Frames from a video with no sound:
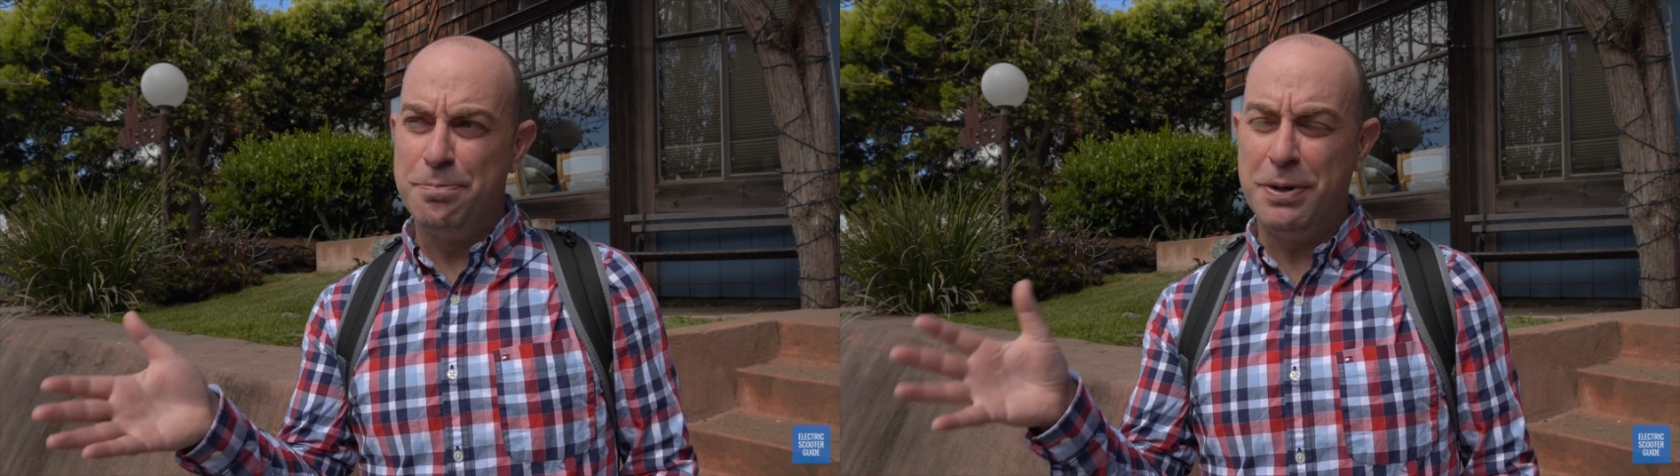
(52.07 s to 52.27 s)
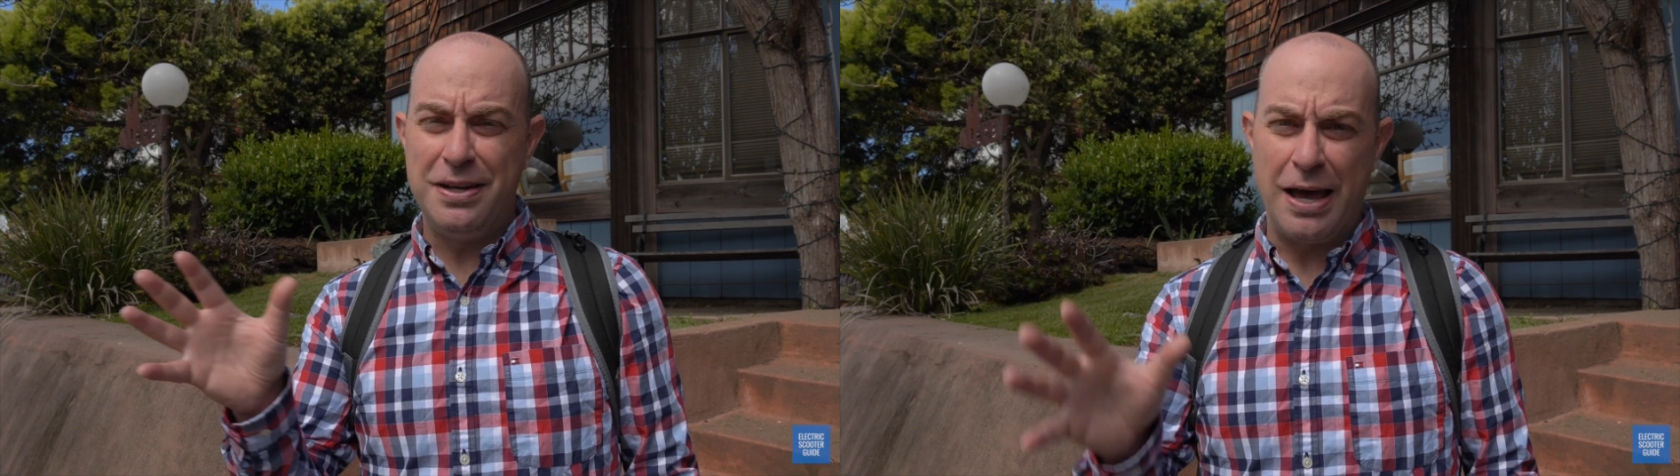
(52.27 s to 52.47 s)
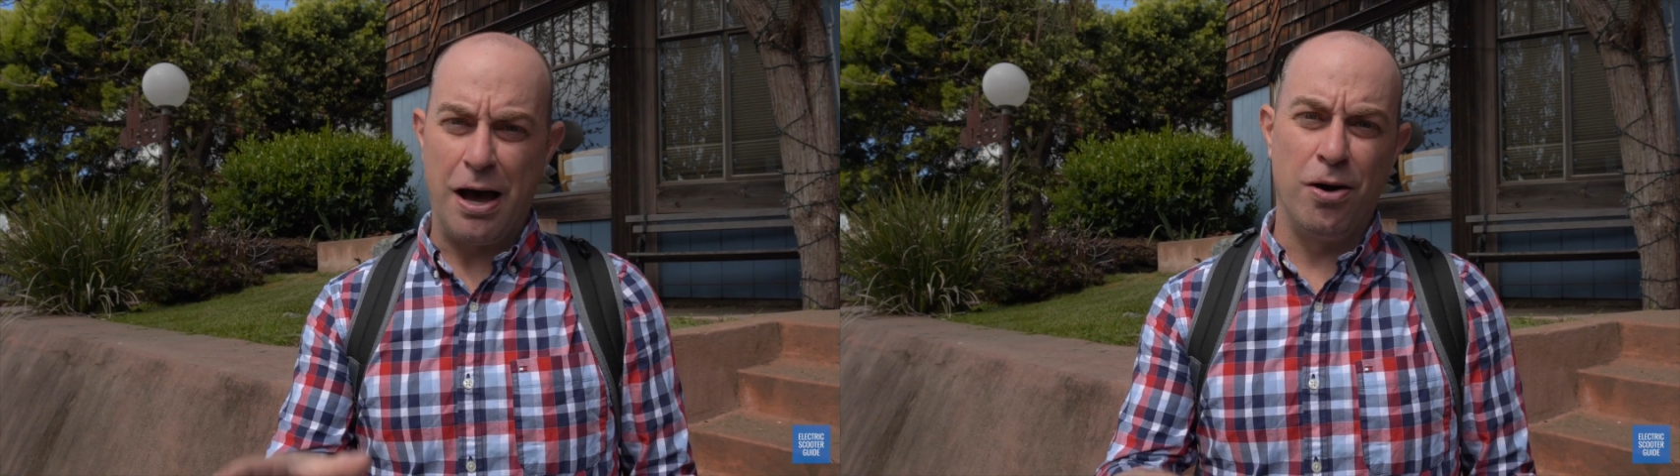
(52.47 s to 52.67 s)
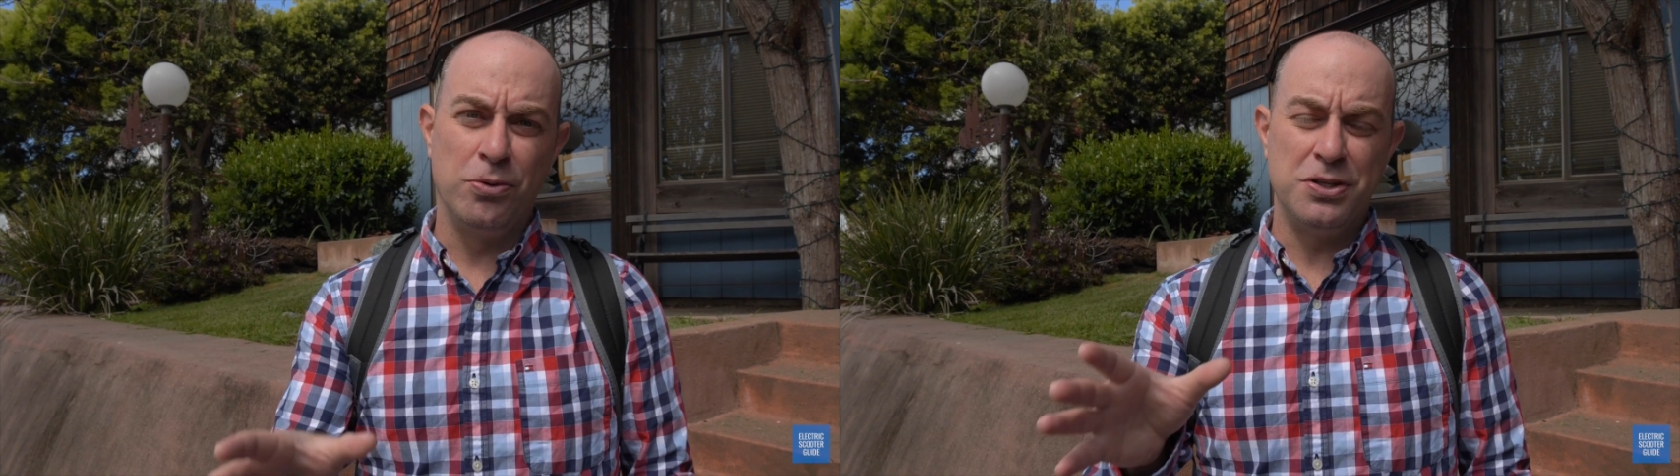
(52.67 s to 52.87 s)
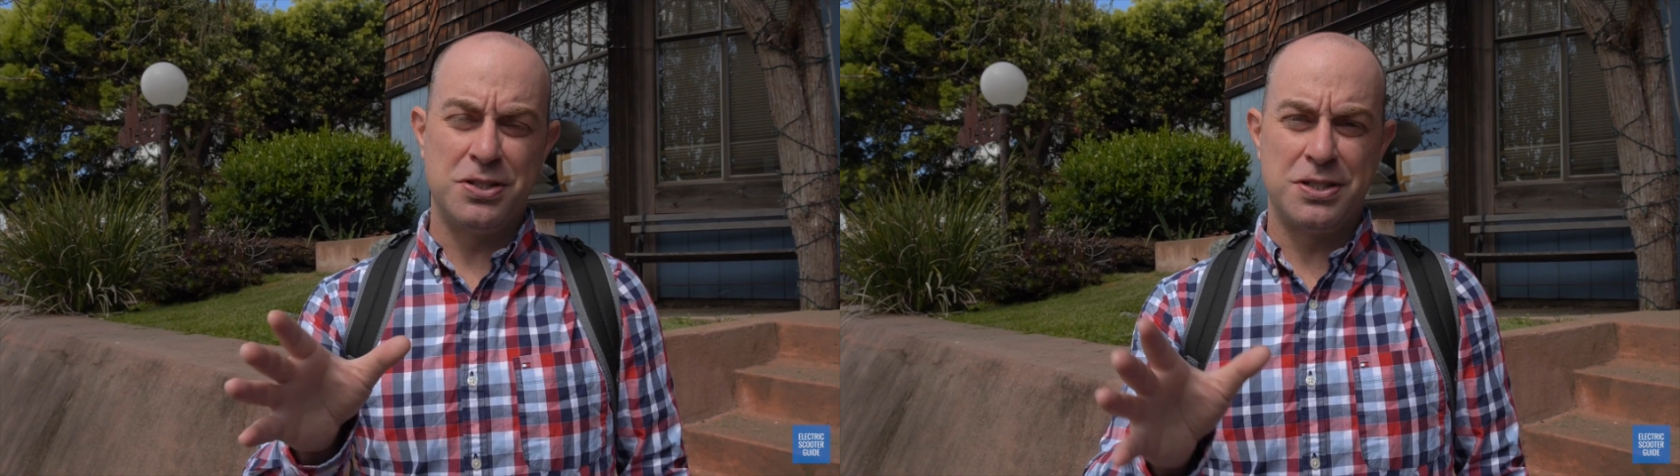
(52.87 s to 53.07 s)
But now
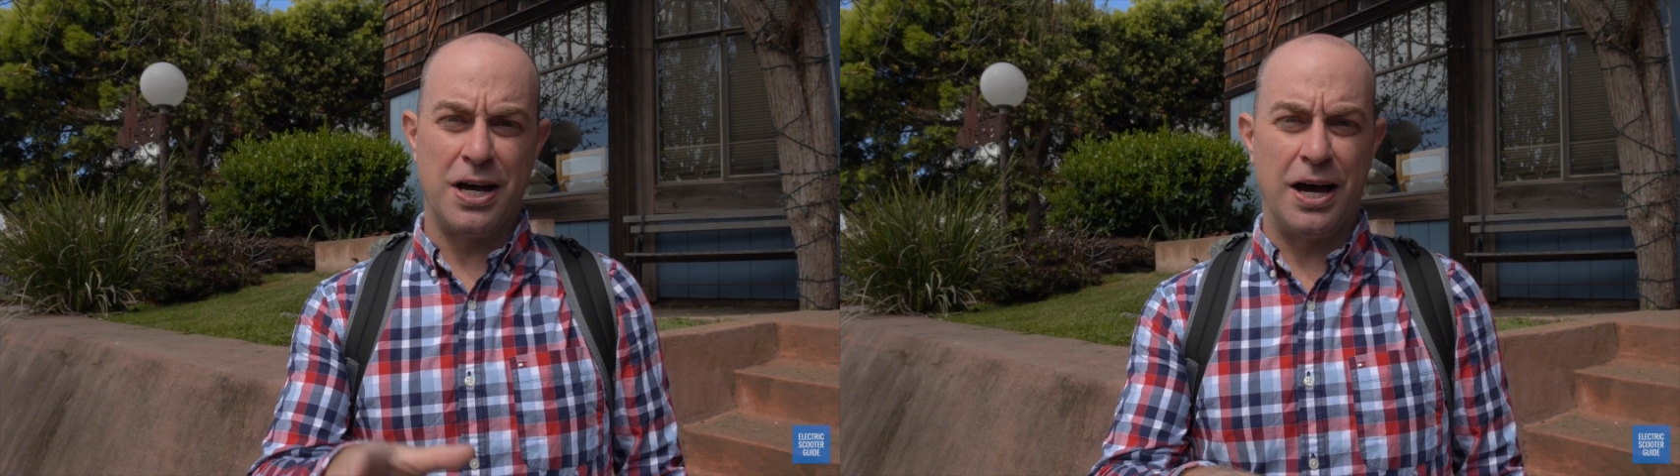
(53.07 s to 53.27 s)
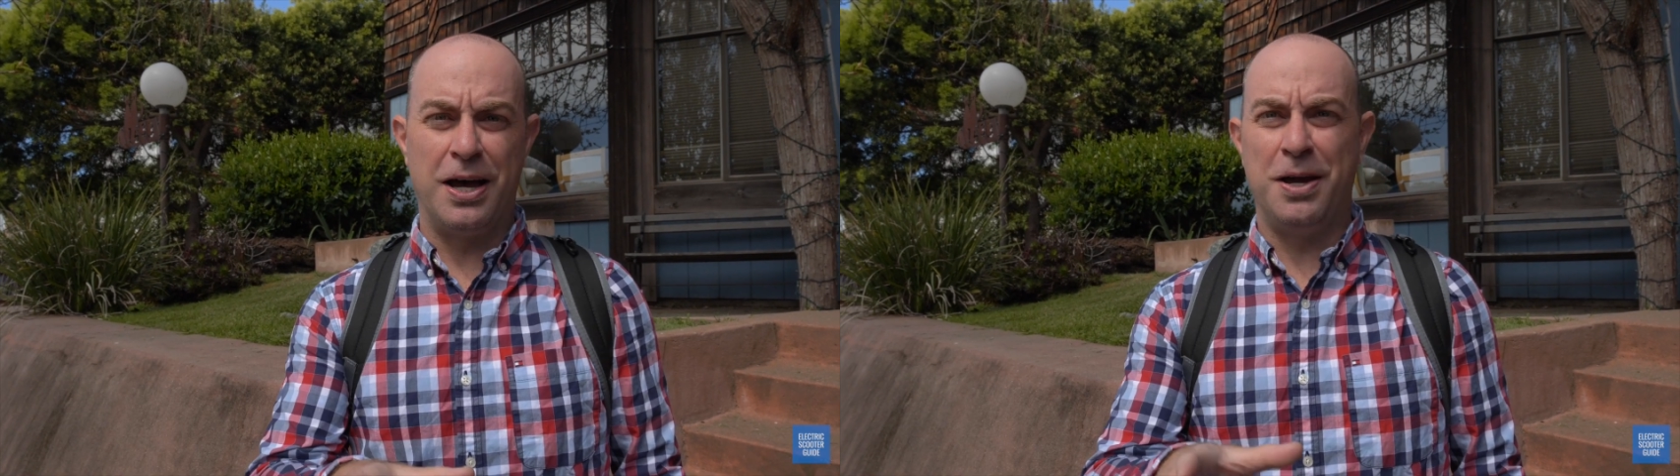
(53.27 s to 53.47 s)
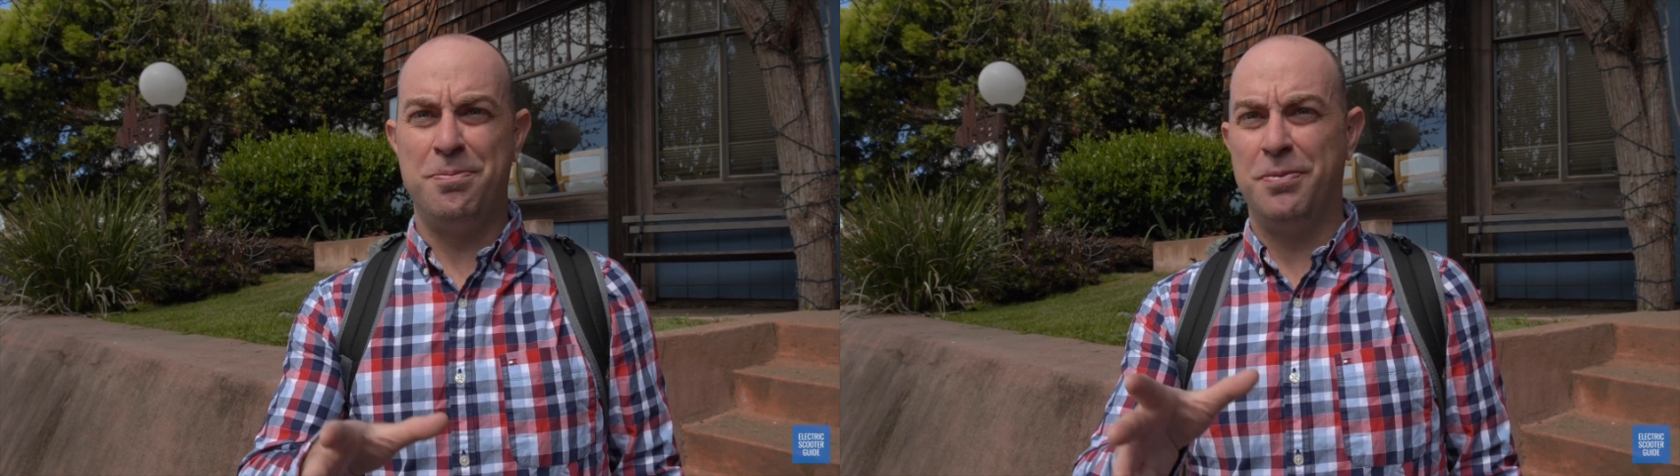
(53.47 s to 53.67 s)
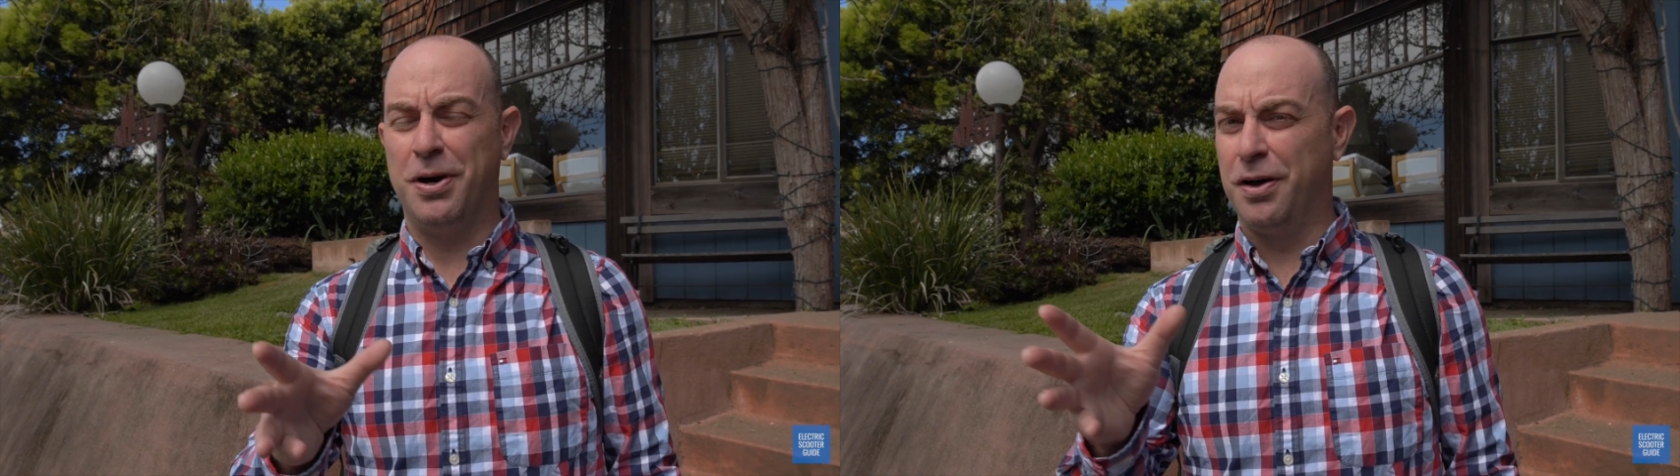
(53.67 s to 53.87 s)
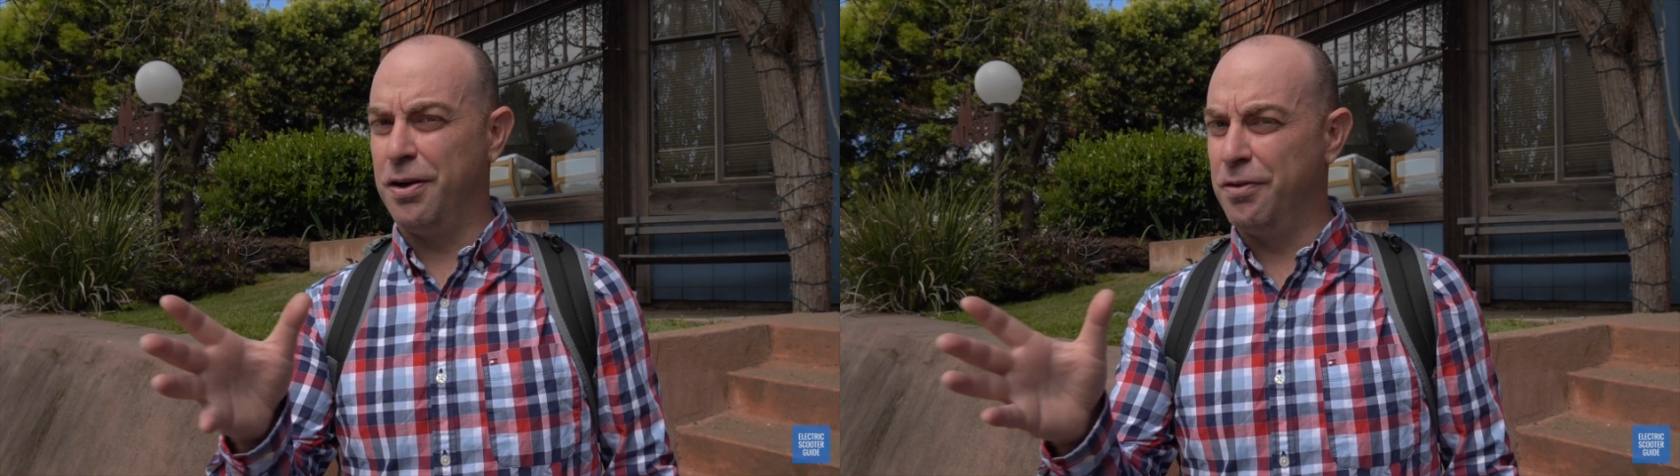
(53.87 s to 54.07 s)
in this time
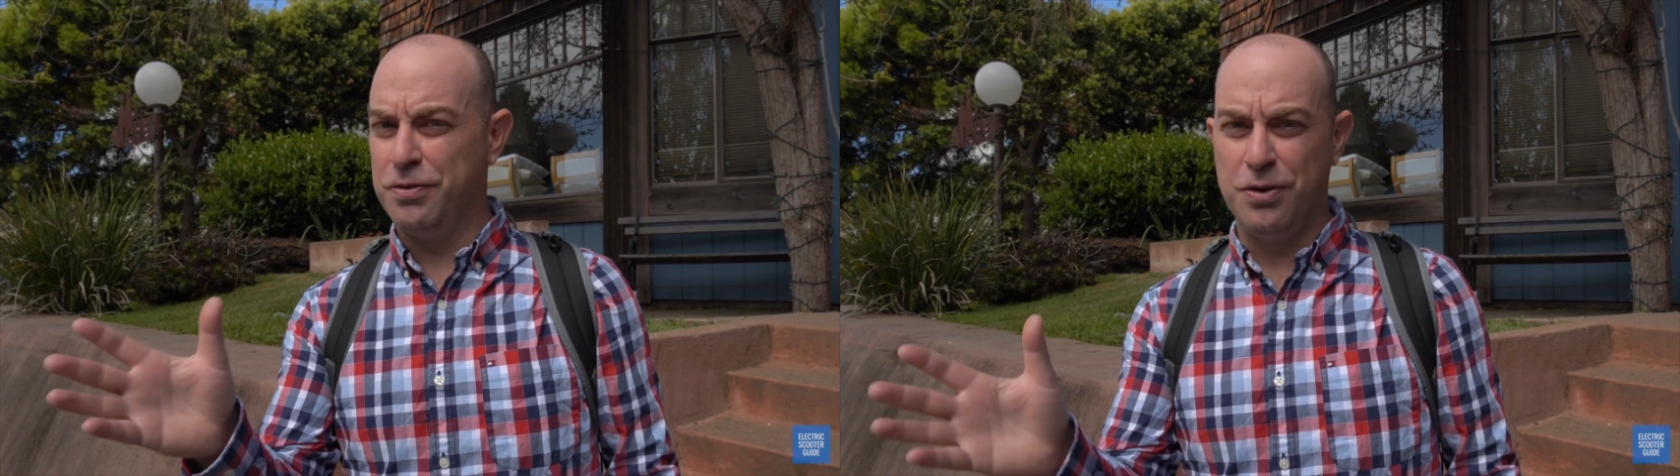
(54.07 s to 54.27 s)
of,